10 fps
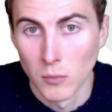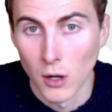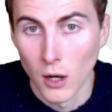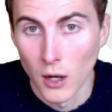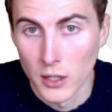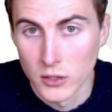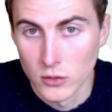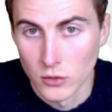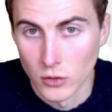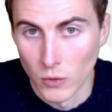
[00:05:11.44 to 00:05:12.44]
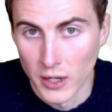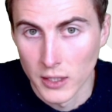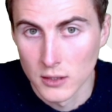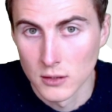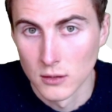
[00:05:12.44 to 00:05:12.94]
plus
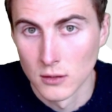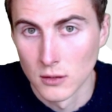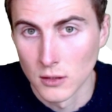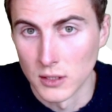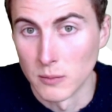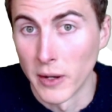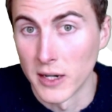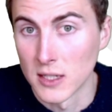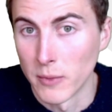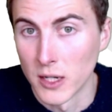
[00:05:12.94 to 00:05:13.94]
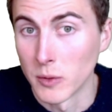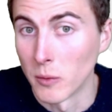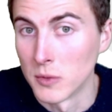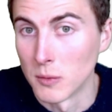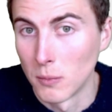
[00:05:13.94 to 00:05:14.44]
2x, because the minus and minus
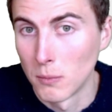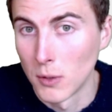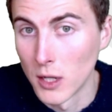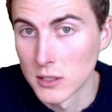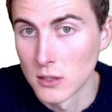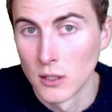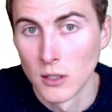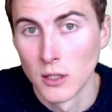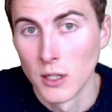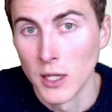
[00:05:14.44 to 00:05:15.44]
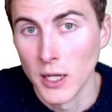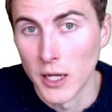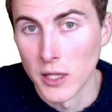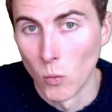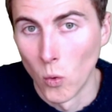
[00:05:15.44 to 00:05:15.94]
becomes a plus, and
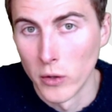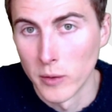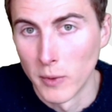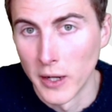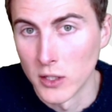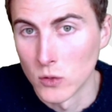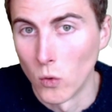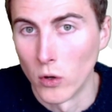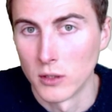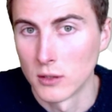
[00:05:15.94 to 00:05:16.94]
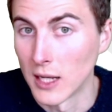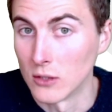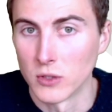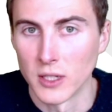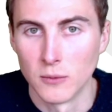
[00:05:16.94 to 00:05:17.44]
then 1 minus 1
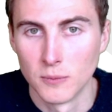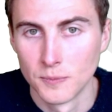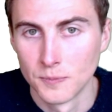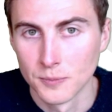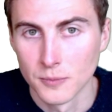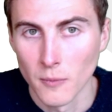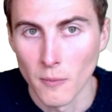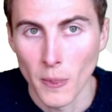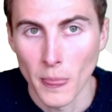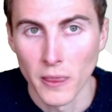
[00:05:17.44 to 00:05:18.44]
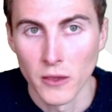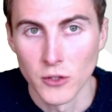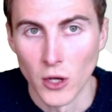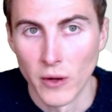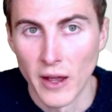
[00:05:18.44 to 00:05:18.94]
cancels out.
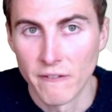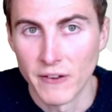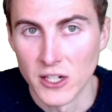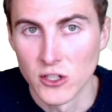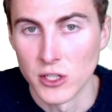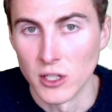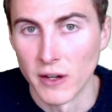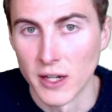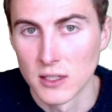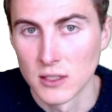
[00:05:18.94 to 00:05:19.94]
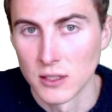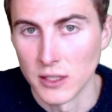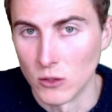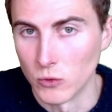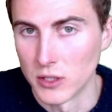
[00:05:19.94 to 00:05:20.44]
So fHg of x
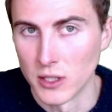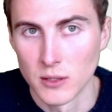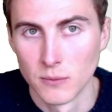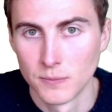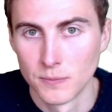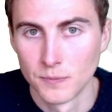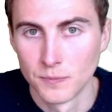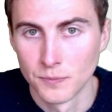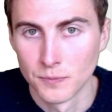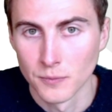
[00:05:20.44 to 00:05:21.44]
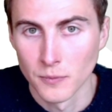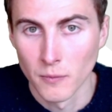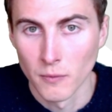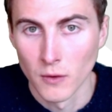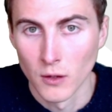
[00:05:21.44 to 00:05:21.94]
equals this.
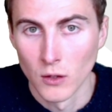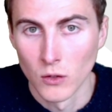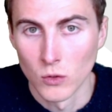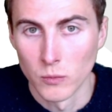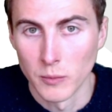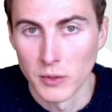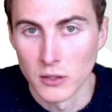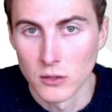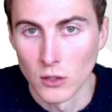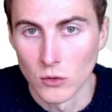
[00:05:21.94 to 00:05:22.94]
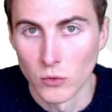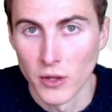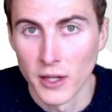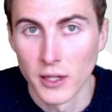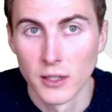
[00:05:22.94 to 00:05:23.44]
So maybe circle
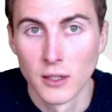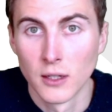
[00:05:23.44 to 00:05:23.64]
that.